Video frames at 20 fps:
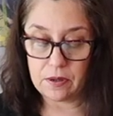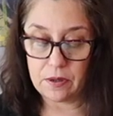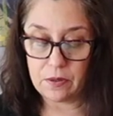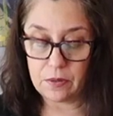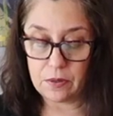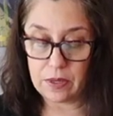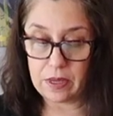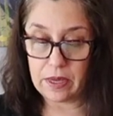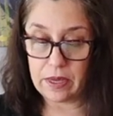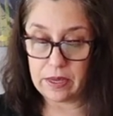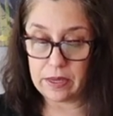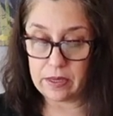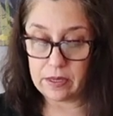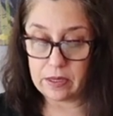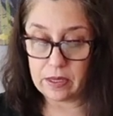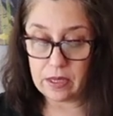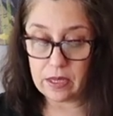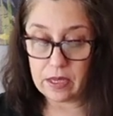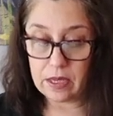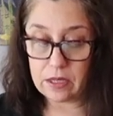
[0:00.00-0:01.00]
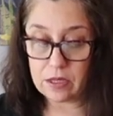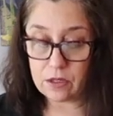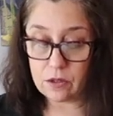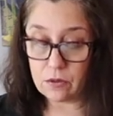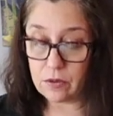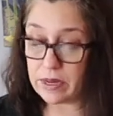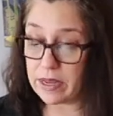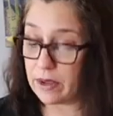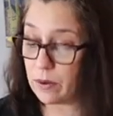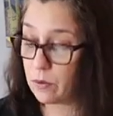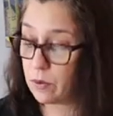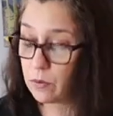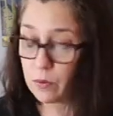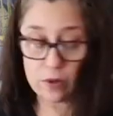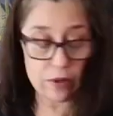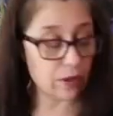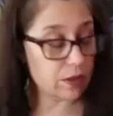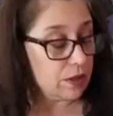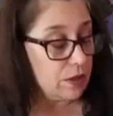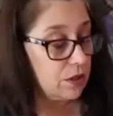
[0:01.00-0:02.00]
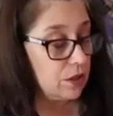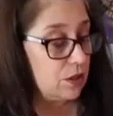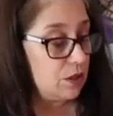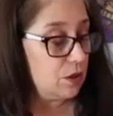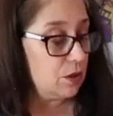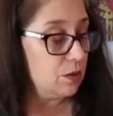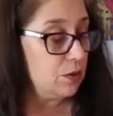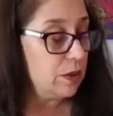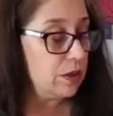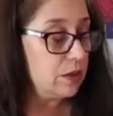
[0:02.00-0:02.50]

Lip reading: Okay, so now what we're going to do